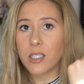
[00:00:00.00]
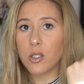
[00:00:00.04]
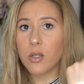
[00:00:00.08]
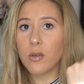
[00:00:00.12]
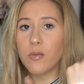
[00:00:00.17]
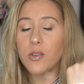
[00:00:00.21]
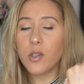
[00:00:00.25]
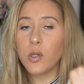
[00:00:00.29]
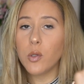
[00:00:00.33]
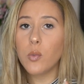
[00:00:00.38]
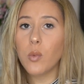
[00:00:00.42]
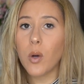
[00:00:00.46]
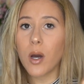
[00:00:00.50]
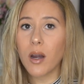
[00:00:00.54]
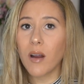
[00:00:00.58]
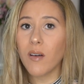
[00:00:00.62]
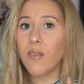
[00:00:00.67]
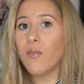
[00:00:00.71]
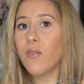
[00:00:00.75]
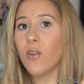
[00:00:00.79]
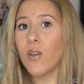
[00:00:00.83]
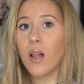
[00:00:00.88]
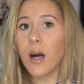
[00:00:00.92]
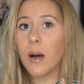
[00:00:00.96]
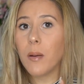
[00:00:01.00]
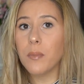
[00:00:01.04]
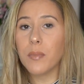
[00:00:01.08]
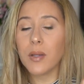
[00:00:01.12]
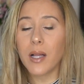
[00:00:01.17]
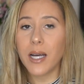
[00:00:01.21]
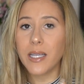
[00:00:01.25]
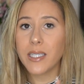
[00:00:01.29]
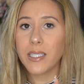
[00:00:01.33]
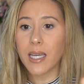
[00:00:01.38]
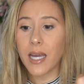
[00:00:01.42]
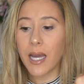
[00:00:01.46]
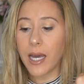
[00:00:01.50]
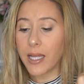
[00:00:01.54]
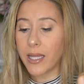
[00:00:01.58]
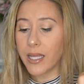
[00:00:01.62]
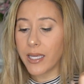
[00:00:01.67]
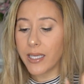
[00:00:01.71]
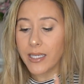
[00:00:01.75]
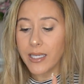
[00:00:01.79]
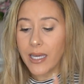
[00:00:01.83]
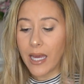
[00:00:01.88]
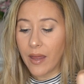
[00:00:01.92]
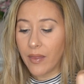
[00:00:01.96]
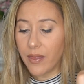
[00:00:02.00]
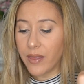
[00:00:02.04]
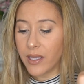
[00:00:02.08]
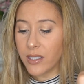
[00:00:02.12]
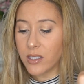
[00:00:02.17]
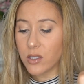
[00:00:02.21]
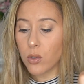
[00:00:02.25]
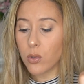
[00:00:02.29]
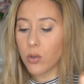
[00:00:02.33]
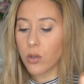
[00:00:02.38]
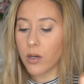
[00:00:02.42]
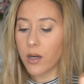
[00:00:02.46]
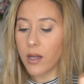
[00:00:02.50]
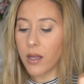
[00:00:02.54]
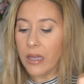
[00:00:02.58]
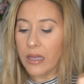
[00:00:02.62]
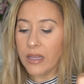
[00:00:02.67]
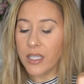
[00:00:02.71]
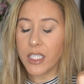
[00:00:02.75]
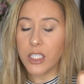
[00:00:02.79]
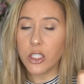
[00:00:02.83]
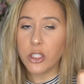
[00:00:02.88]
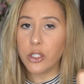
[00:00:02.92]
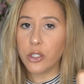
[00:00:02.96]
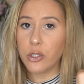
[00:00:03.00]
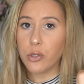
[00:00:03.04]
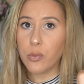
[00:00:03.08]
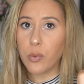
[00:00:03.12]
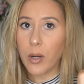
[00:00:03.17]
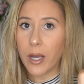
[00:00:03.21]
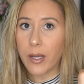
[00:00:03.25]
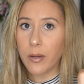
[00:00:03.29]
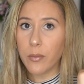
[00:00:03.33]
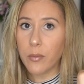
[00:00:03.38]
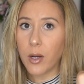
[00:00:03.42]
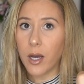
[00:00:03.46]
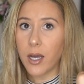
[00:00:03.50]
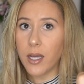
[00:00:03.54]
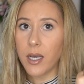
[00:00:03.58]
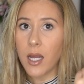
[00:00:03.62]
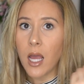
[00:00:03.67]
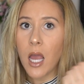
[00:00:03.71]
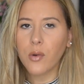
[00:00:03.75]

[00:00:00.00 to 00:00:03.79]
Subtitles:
So if you want a full-on blinding highlight, get this or the Jouer one.